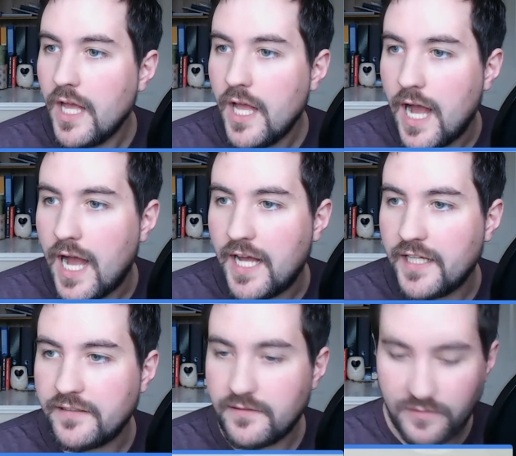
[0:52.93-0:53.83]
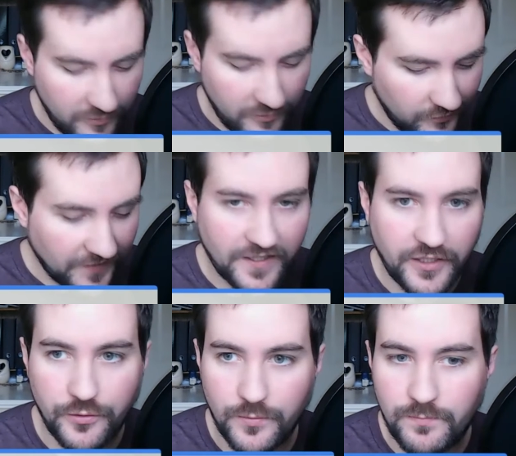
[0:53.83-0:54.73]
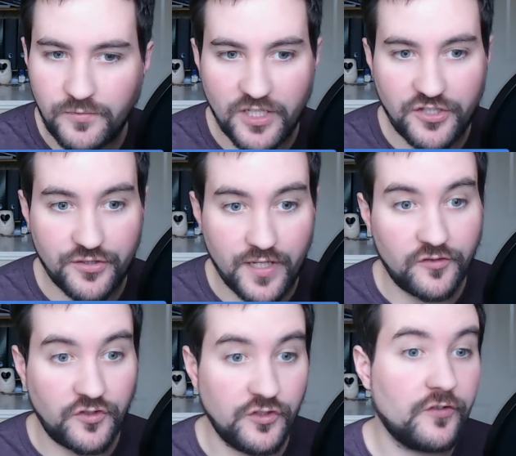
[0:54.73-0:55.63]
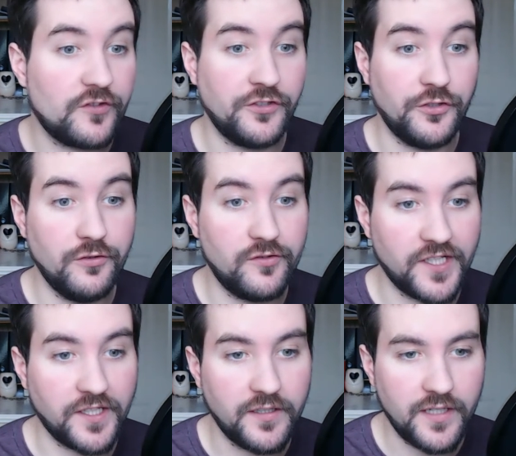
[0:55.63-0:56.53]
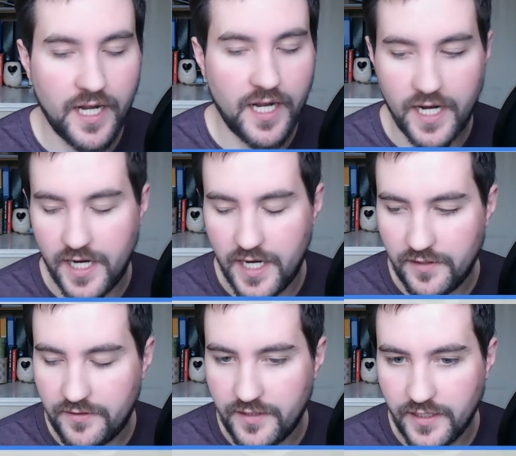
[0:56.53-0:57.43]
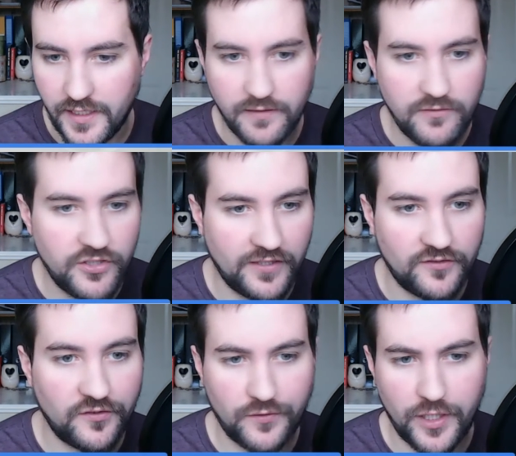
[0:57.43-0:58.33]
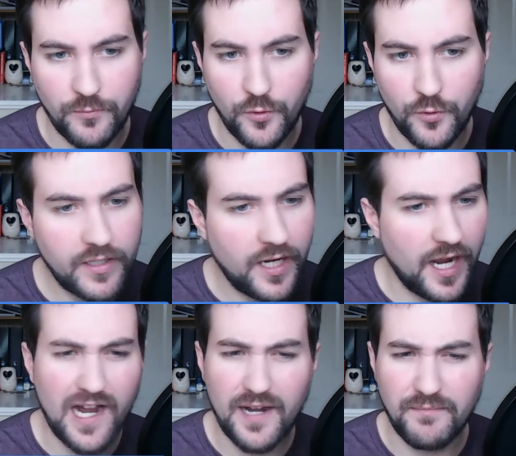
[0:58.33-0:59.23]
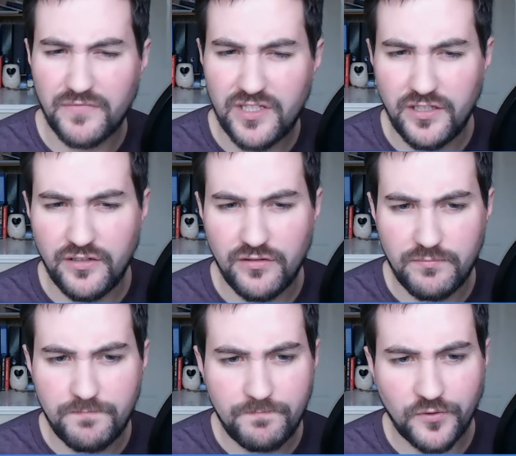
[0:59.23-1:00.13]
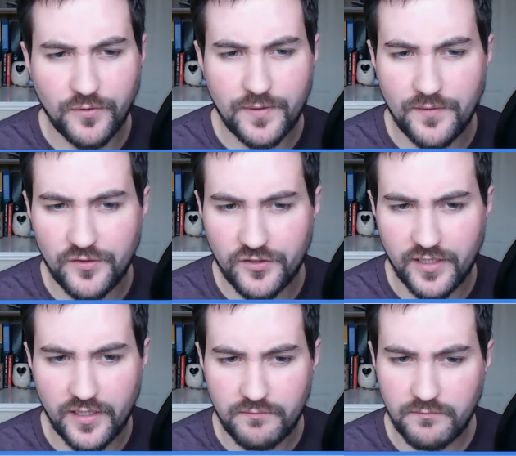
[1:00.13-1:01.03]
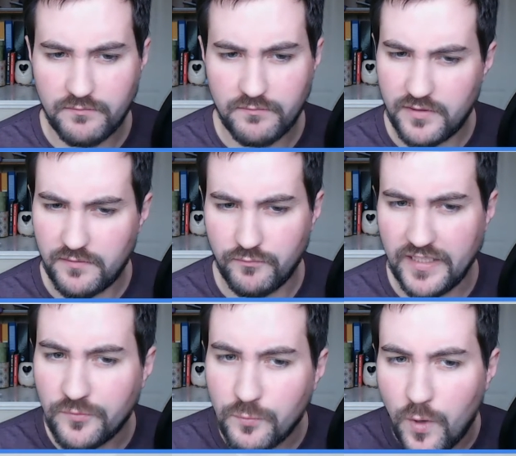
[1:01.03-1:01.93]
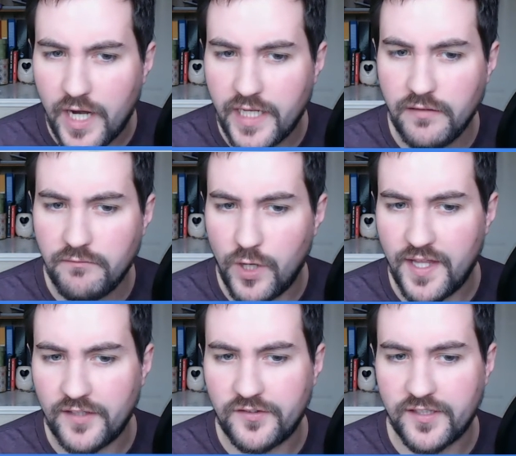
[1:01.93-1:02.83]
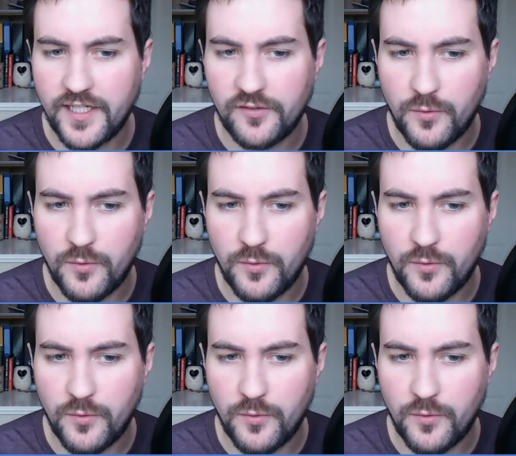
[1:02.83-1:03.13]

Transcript: And you said that you specialize just in using the Genesis framework. Can you sort of give us a reason why that's the case?